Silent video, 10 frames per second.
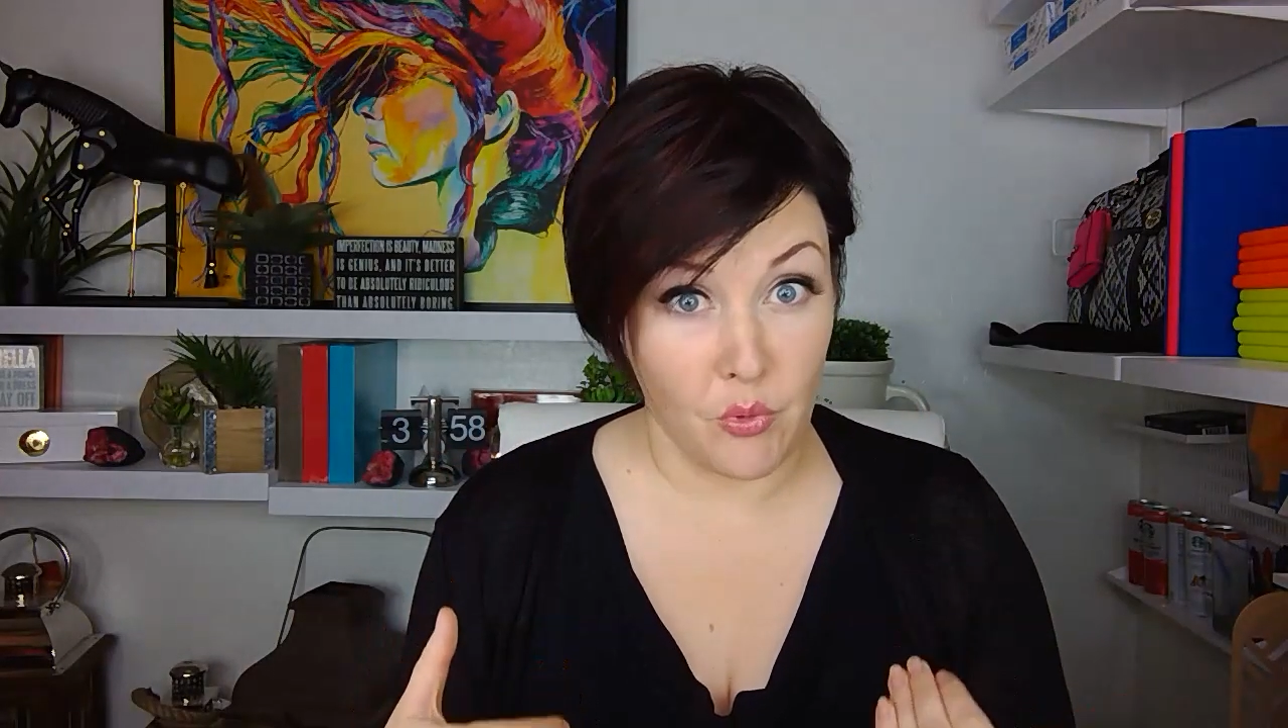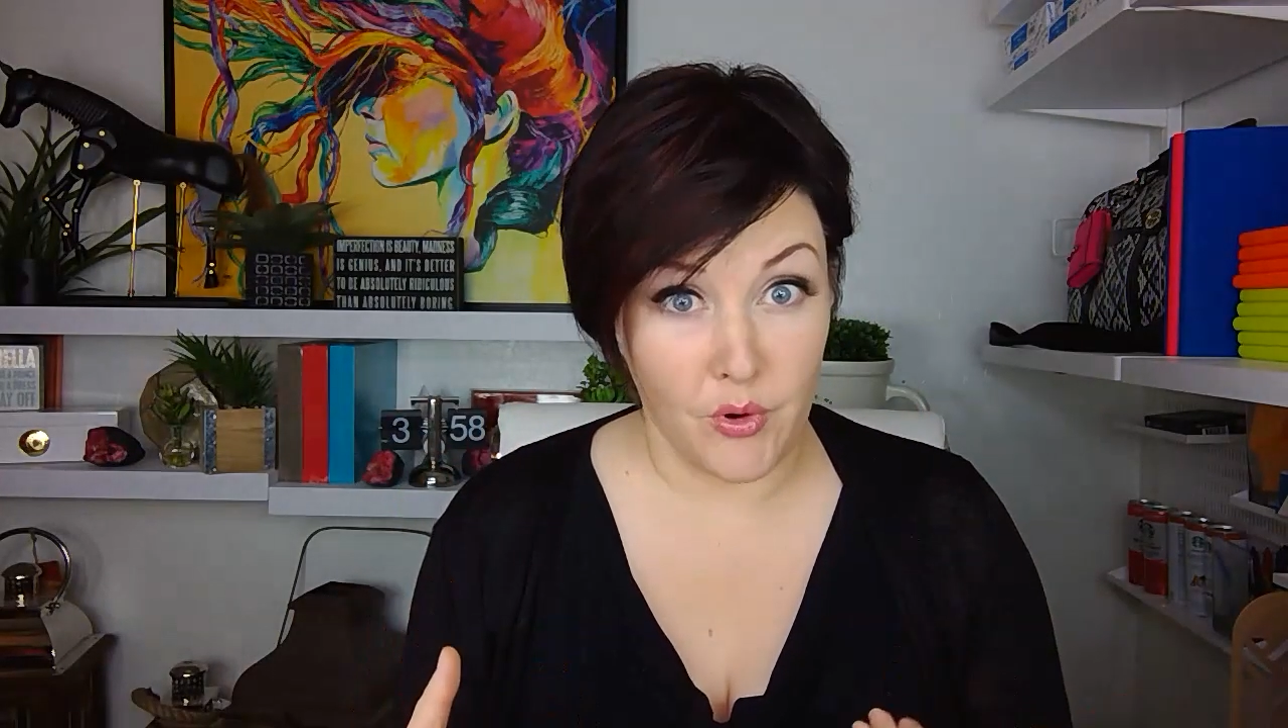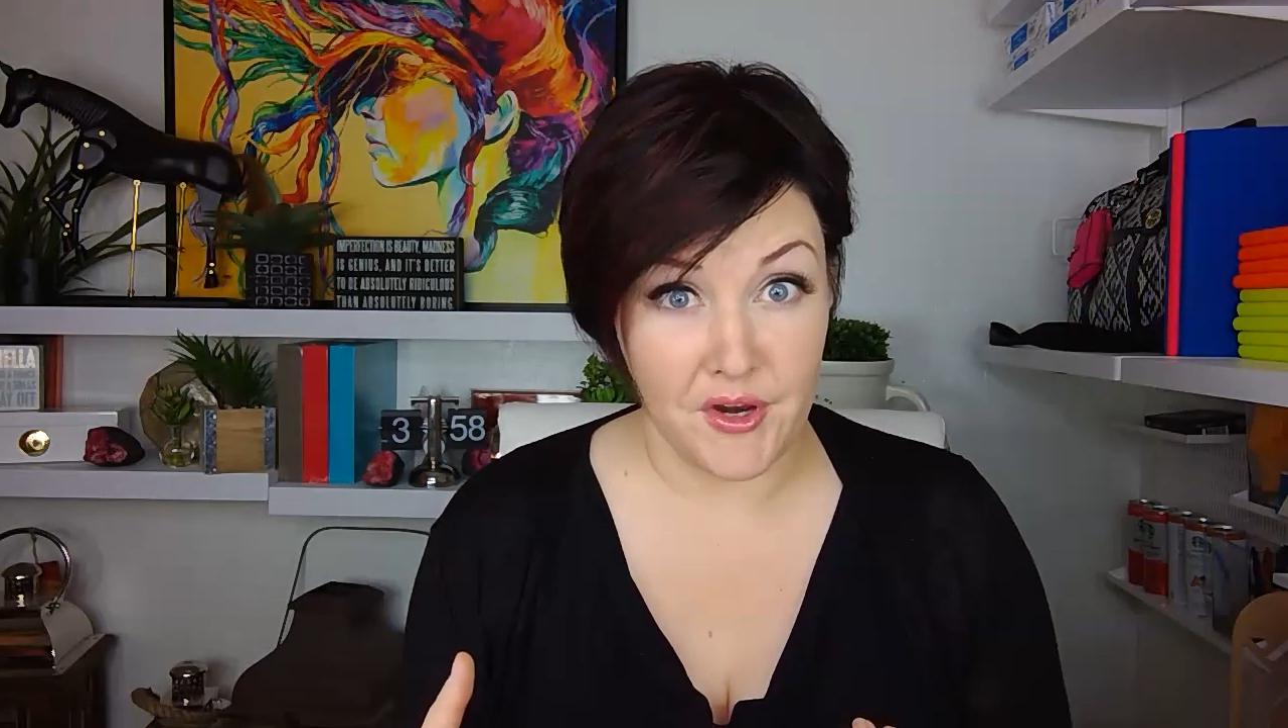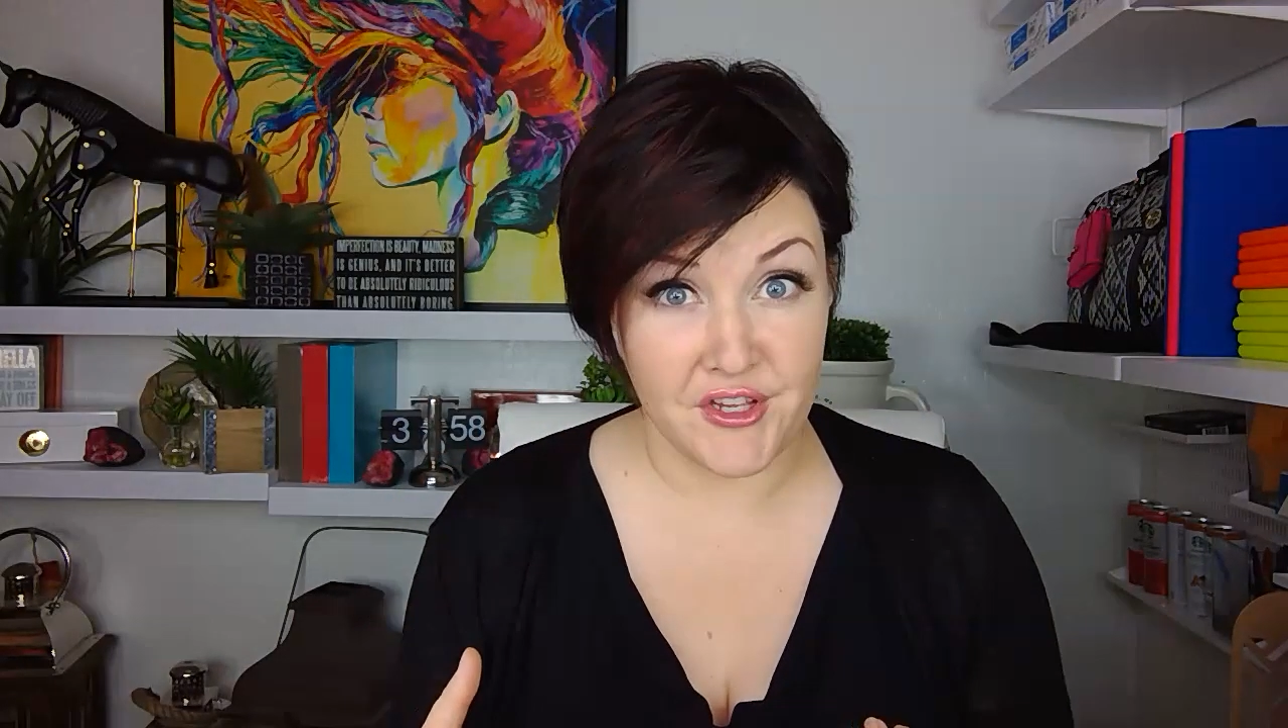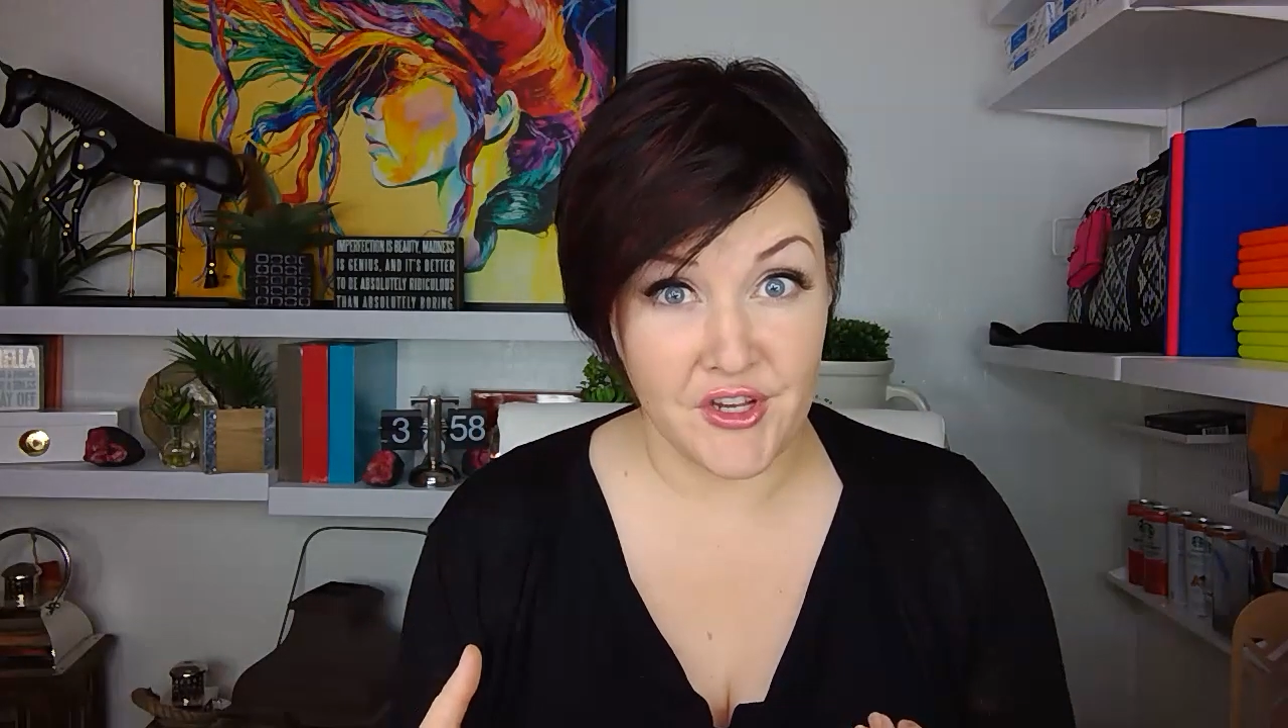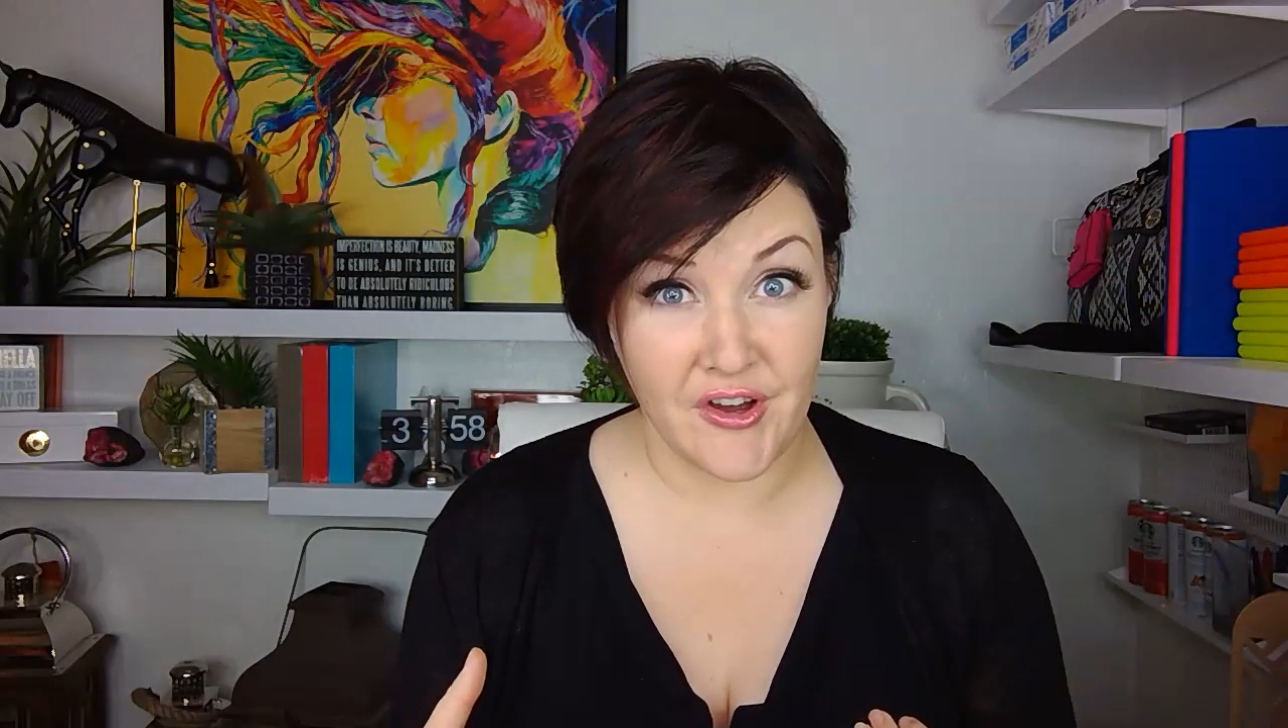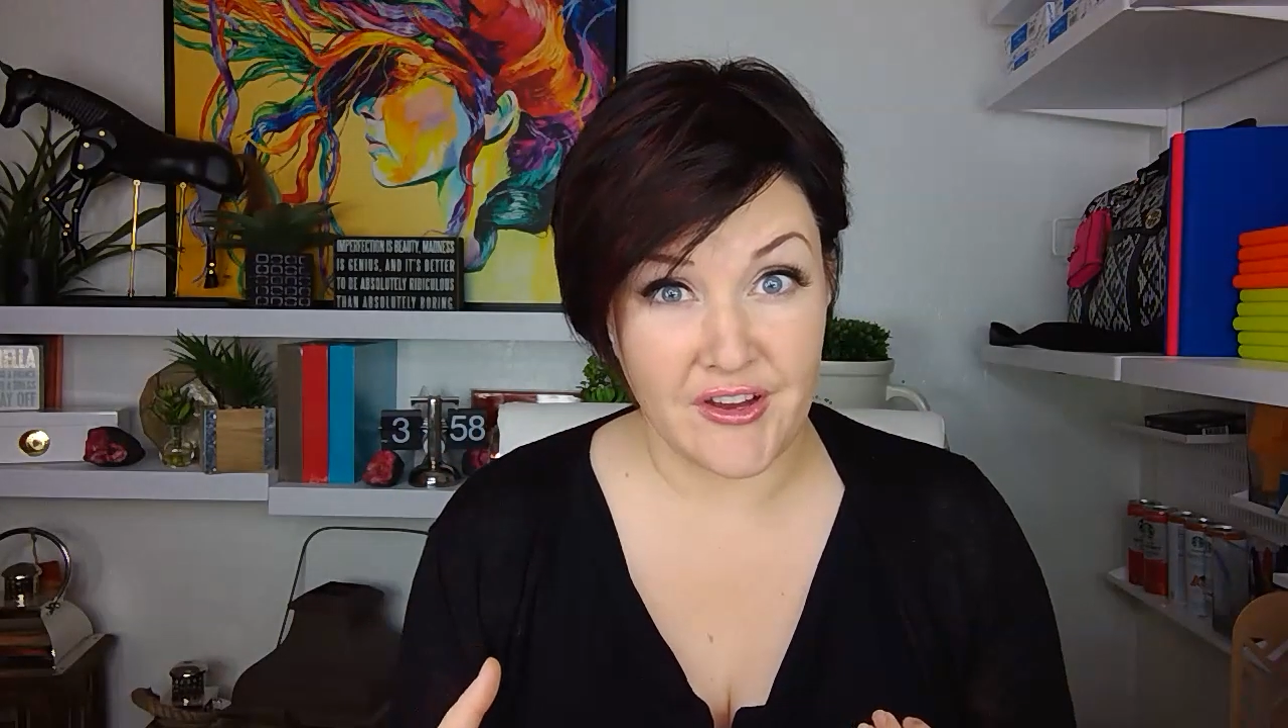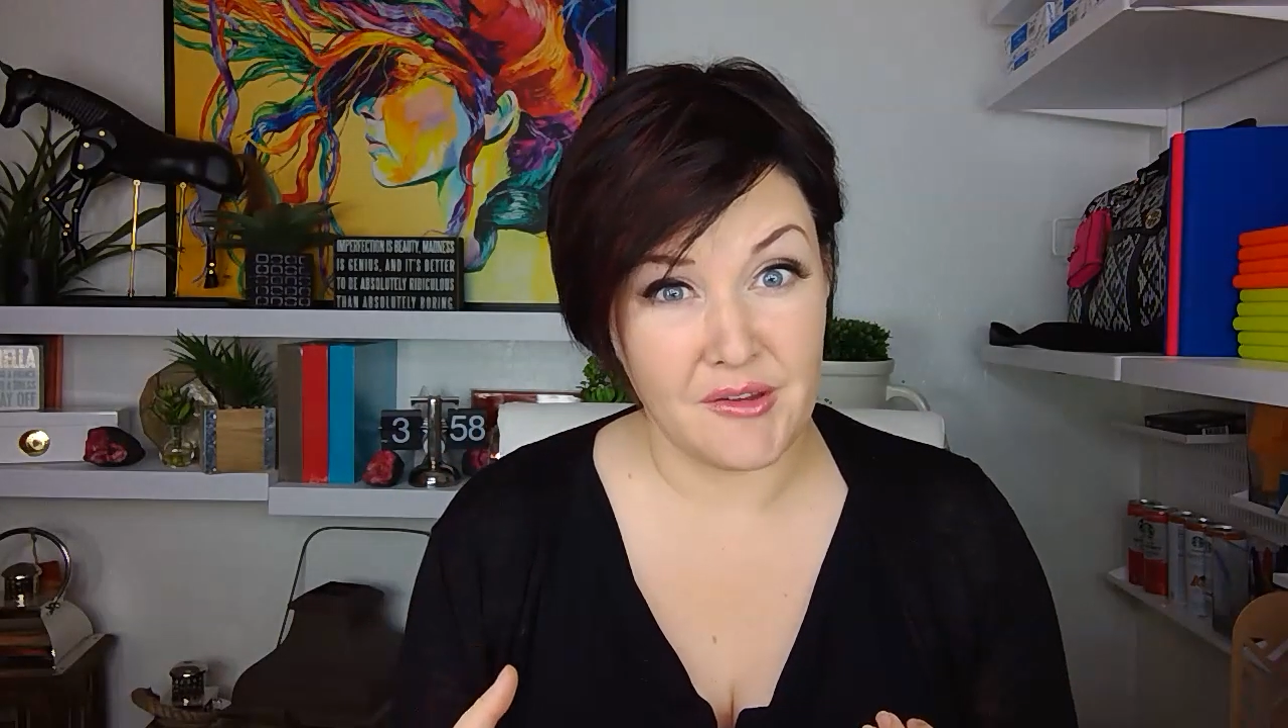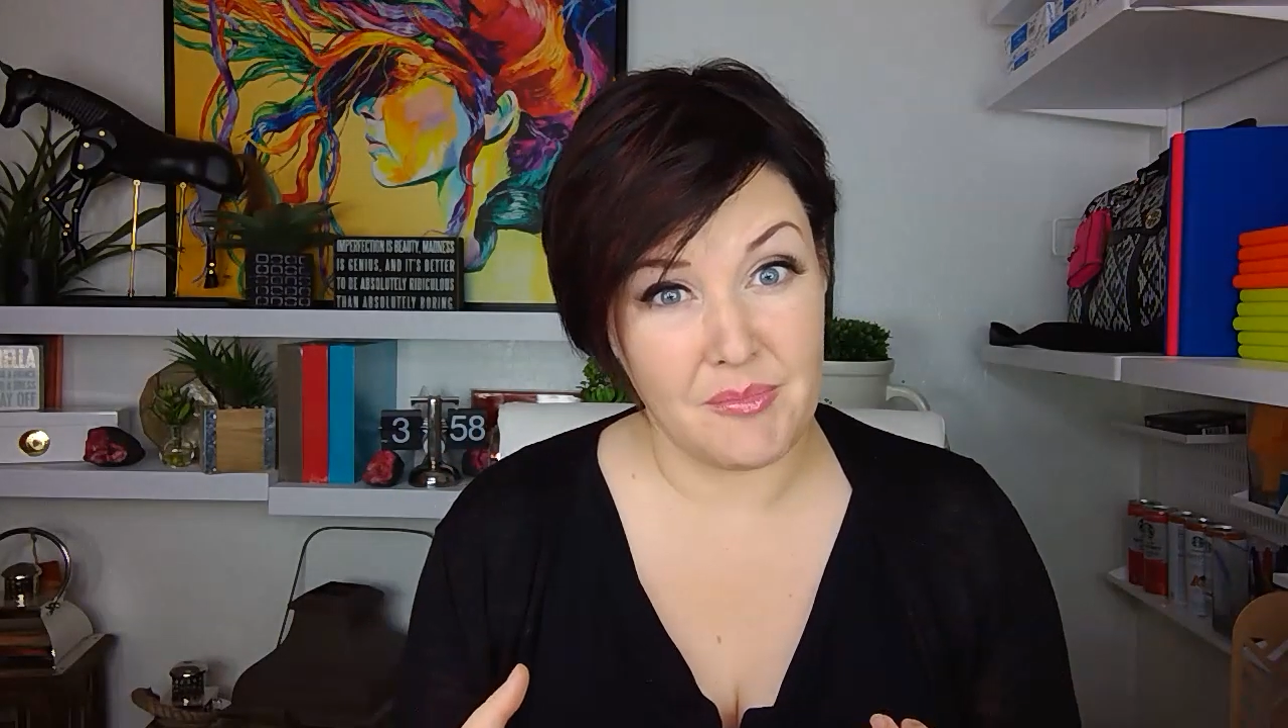boring as all